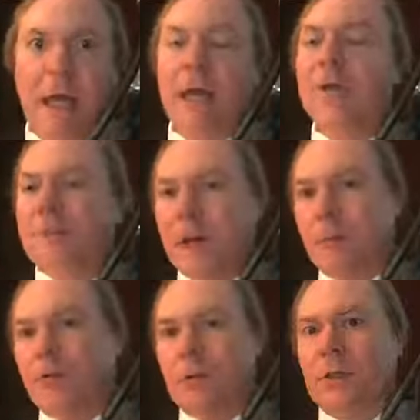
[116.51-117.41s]
He
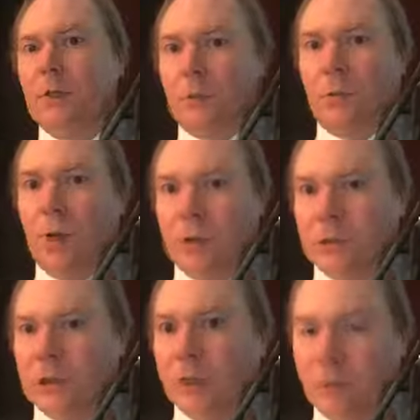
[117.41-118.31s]
famously told the
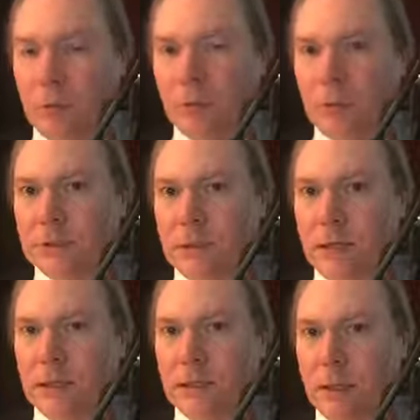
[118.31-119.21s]
Washington Post once, "I
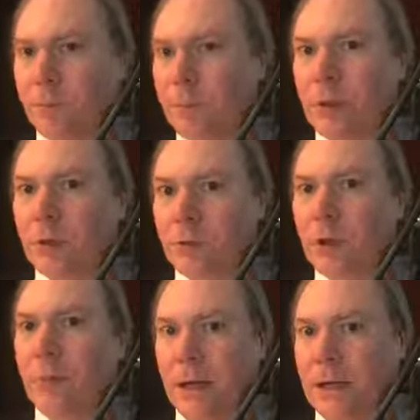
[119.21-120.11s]
can tell if a player is going to
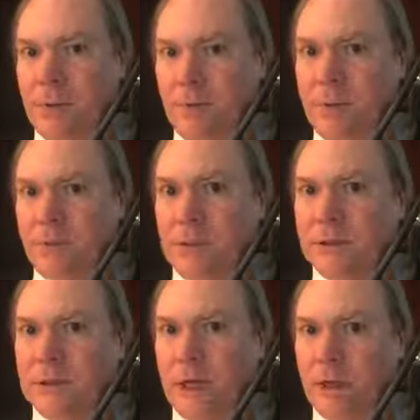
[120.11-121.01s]
make it in 15
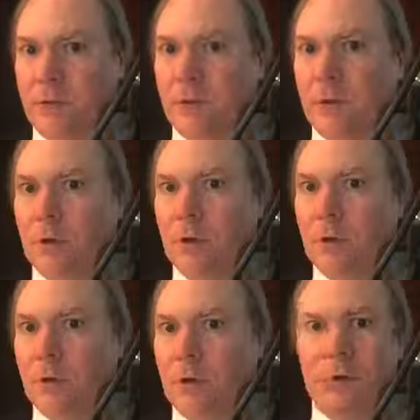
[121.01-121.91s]
seconds.
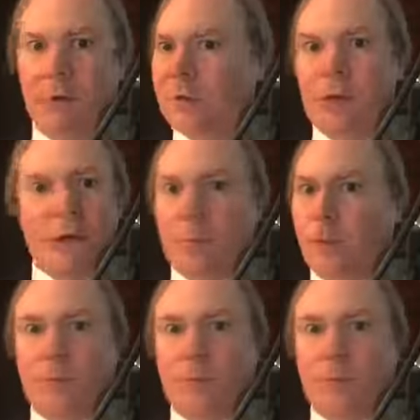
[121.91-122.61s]
Now, if that's not the most